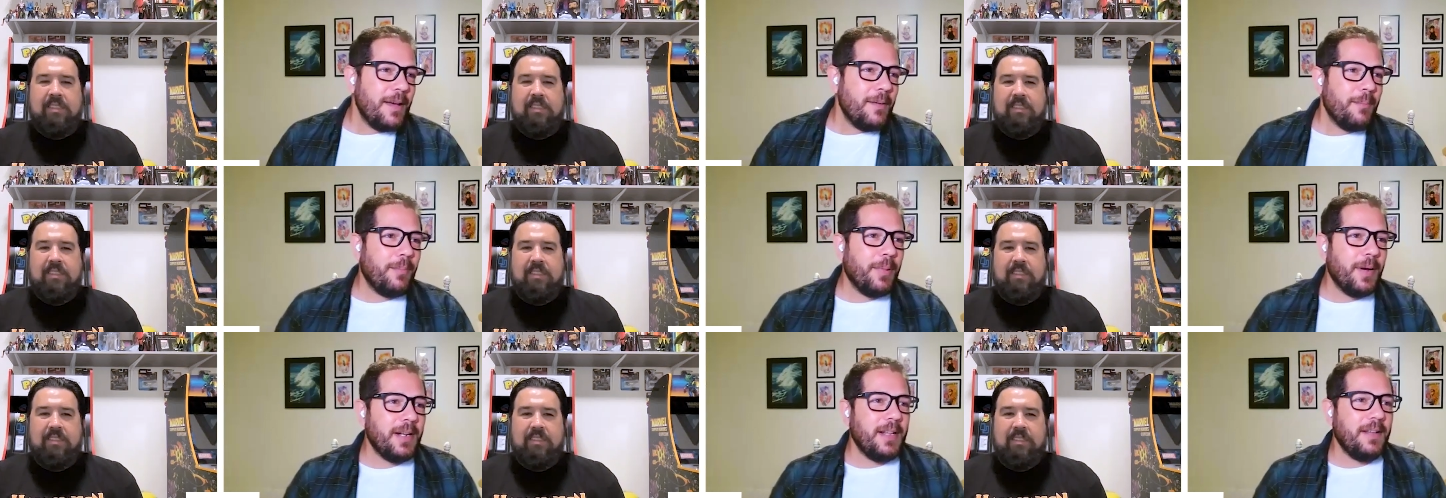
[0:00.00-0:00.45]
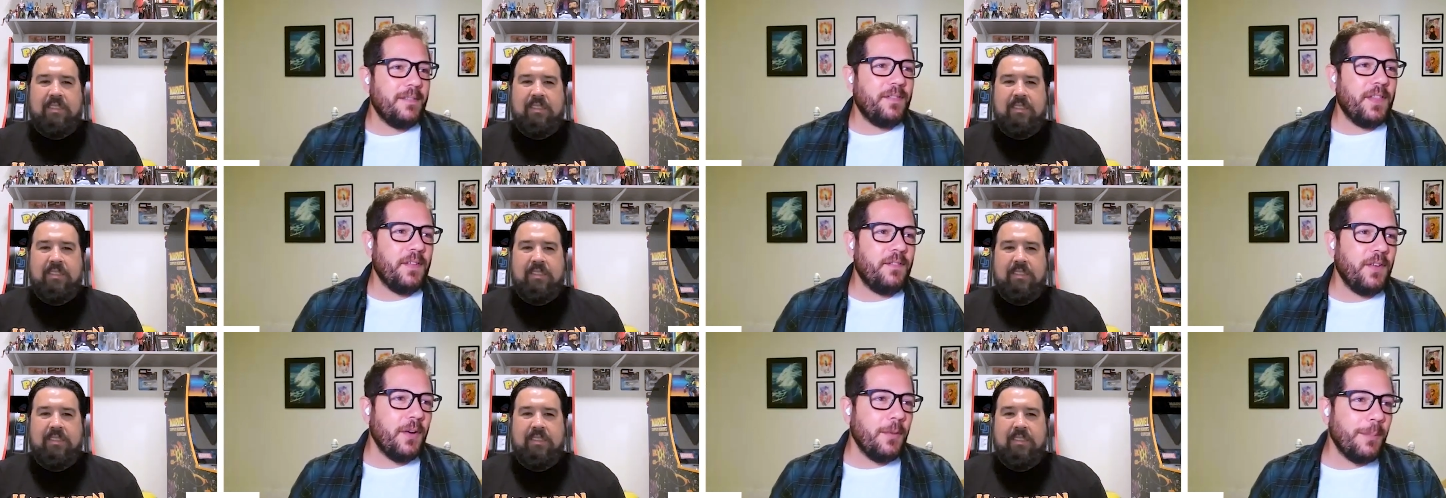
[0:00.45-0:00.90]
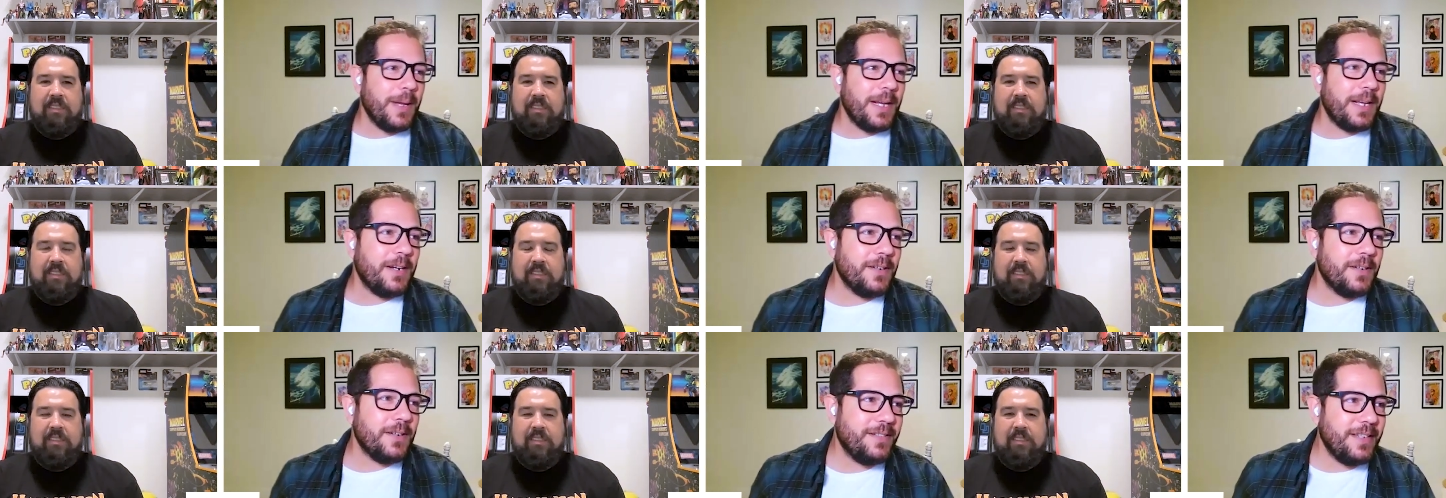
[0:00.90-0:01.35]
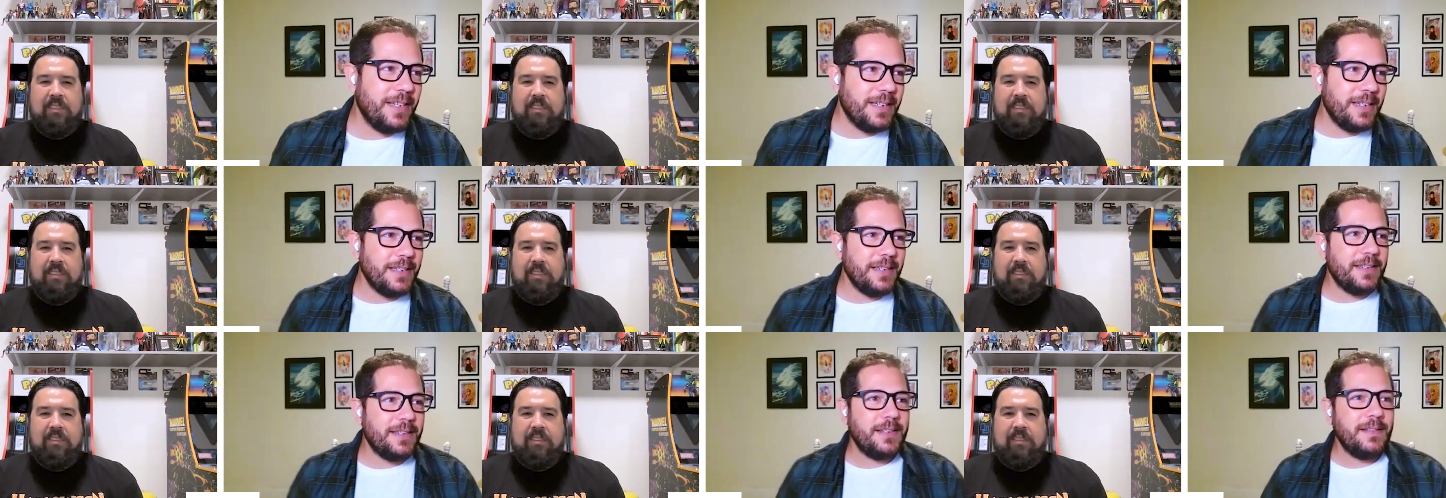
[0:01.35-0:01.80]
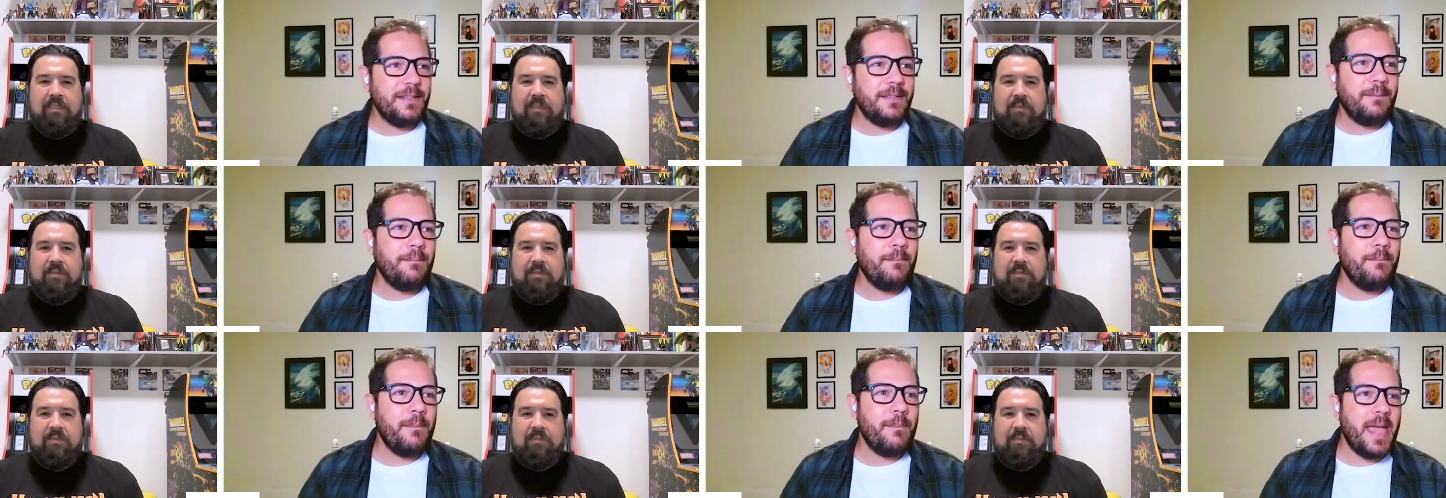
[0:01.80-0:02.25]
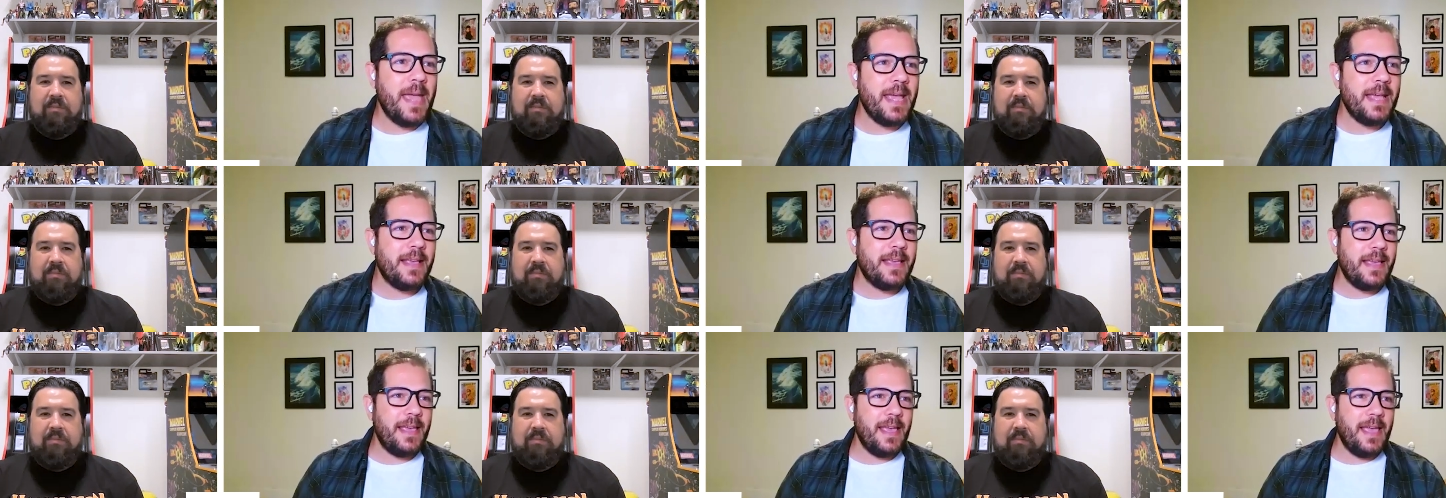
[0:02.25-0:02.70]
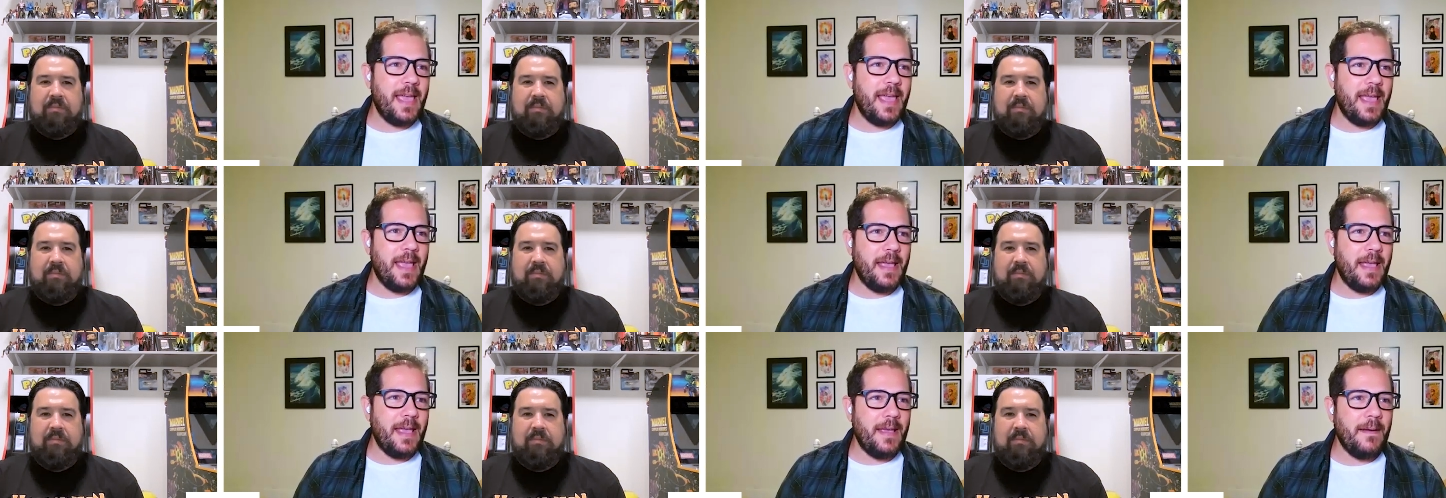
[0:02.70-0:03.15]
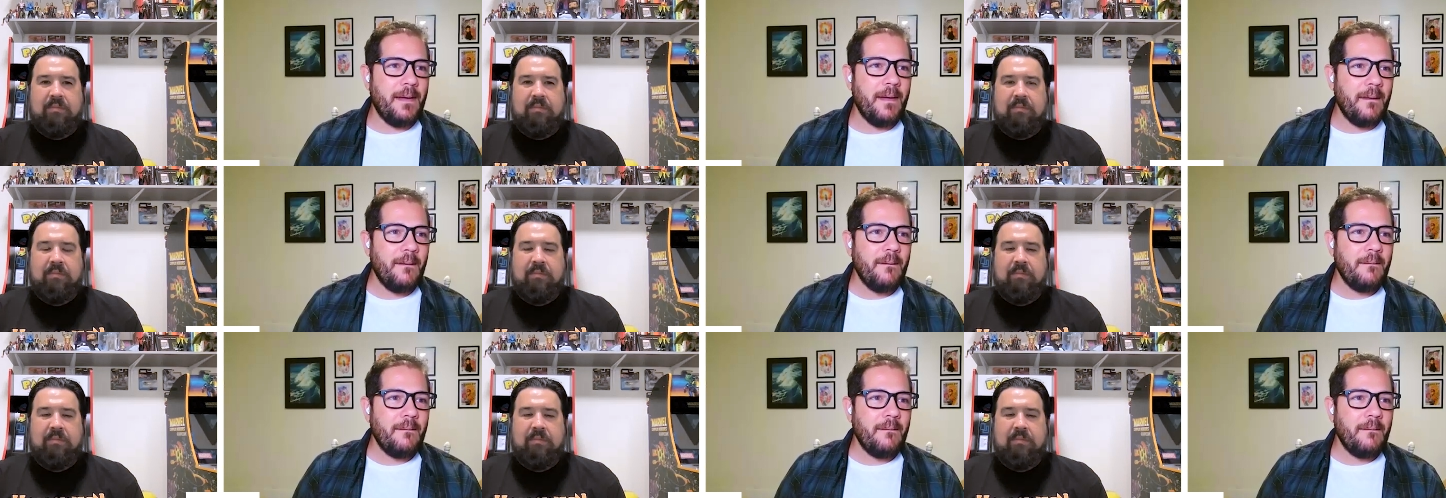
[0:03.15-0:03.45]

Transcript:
Speaker 1: but if the filmmaker didn't make a